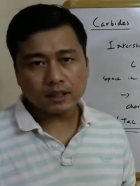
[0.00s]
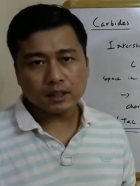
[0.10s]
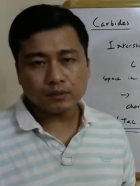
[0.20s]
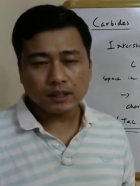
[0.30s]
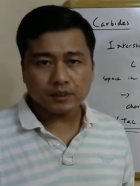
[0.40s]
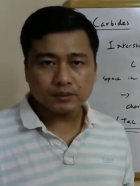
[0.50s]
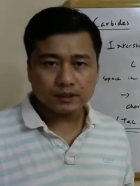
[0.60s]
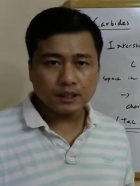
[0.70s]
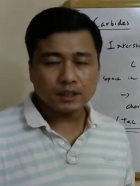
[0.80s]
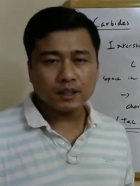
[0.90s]
And we have
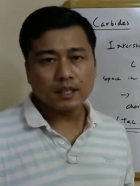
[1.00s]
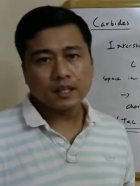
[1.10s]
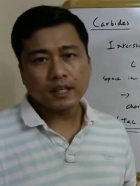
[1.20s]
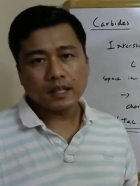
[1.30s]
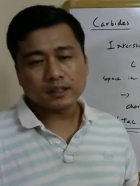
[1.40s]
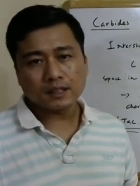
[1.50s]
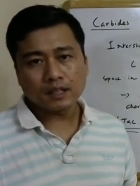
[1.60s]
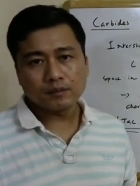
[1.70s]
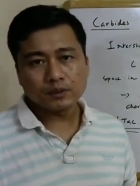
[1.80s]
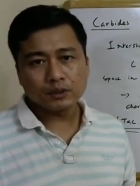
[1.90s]
seen
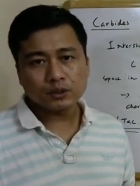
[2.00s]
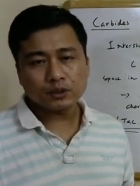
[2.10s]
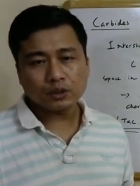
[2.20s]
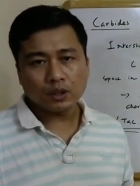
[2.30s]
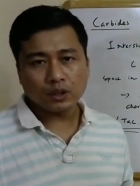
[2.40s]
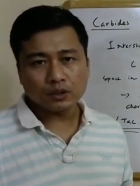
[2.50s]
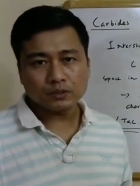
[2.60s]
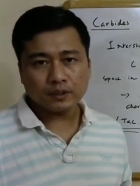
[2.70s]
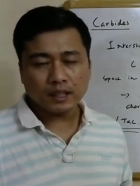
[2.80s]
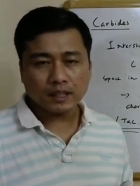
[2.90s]
examples of
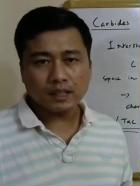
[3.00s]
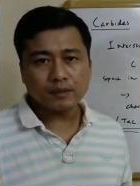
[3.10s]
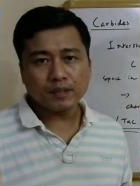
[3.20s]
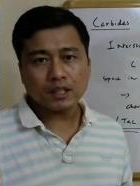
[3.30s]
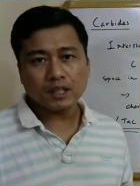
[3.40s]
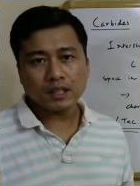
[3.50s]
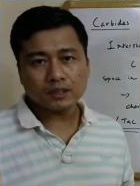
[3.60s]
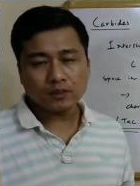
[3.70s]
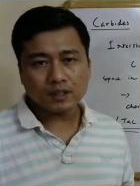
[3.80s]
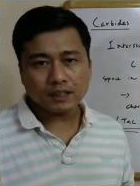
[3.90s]
alkali metal as
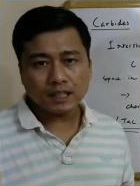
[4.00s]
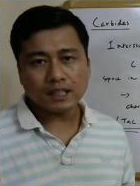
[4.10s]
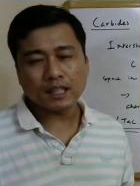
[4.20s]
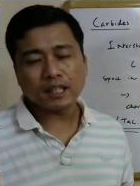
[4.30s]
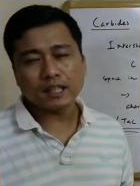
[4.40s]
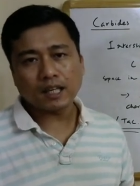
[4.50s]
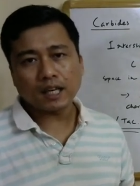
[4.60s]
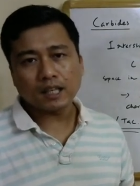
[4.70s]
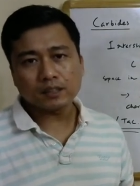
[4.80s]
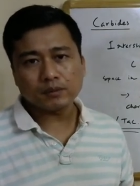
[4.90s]
well as alkaline
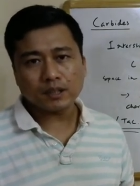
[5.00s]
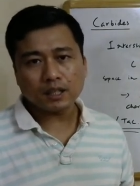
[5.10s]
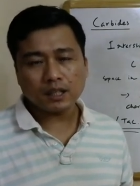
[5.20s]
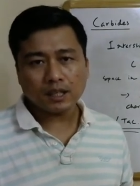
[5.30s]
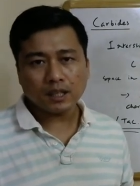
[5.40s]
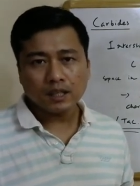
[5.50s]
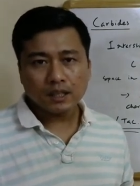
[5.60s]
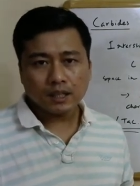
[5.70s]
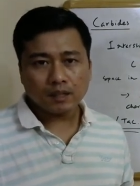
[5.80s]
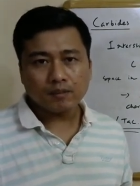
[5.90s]
earth metal
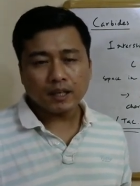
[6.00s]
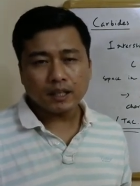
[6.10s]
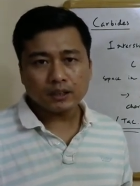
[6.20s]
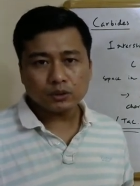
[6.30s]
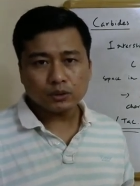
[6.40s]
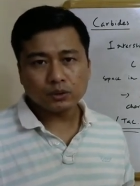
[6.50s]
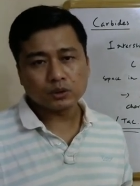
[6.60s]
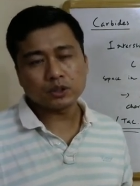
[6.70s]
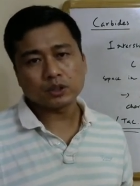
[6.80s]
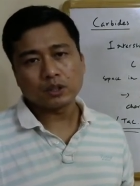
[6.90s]
carbides
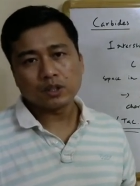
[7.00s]
which